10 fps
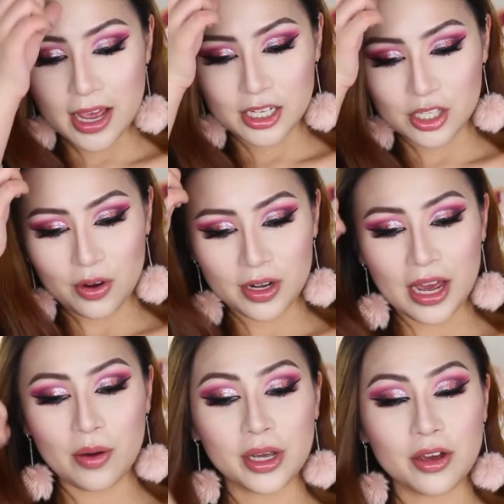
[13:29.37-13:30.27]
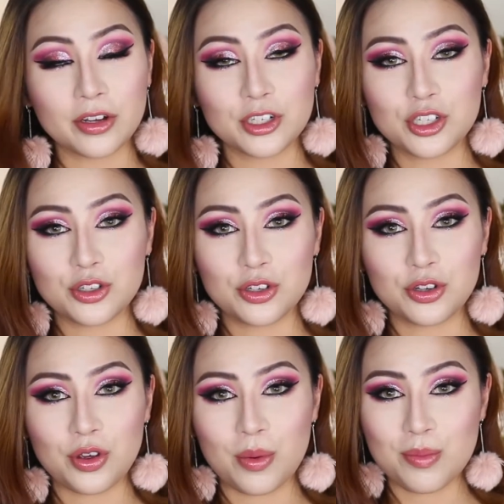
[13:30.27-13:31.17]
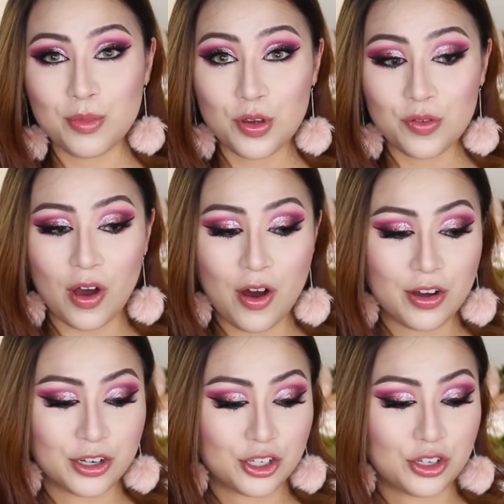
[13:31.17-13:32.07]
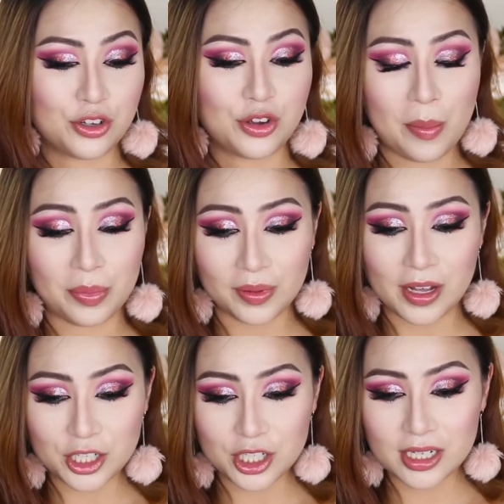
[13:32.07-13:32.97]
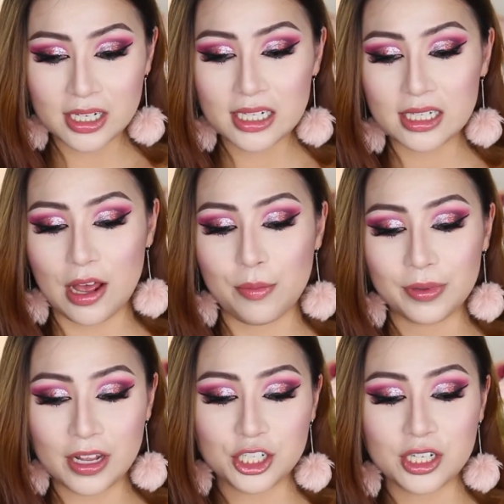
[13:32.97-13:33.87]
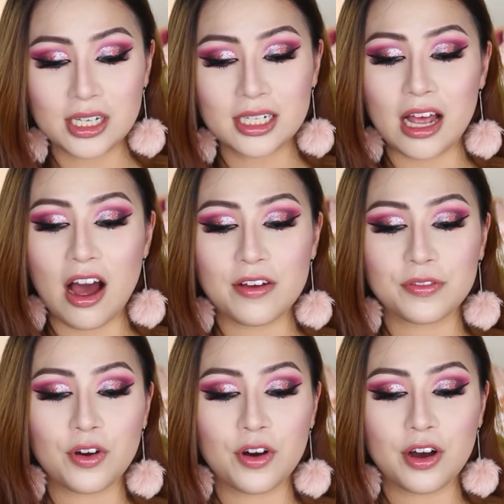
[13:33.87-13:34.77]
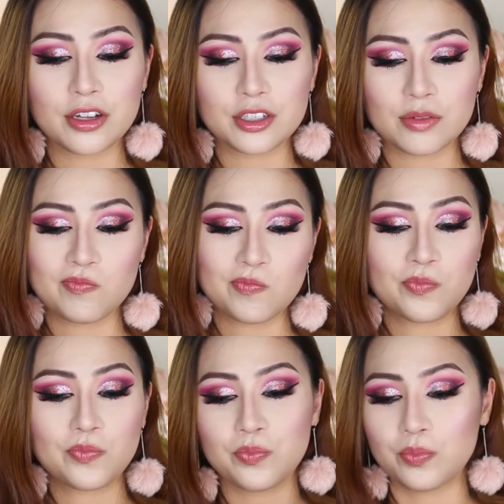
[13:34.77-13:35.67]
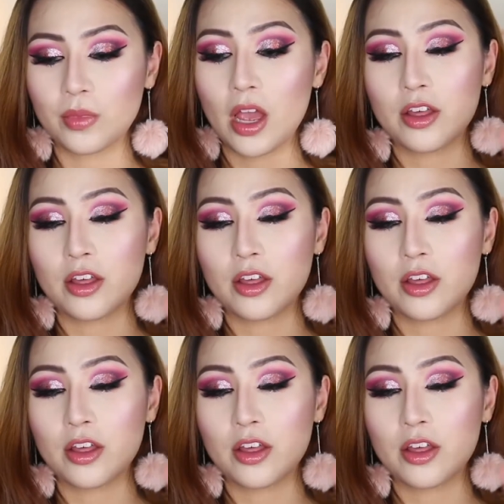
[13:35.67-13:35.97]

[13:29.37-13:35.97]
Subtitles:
So now we're going to move on to blushes. Blushes, I've got 3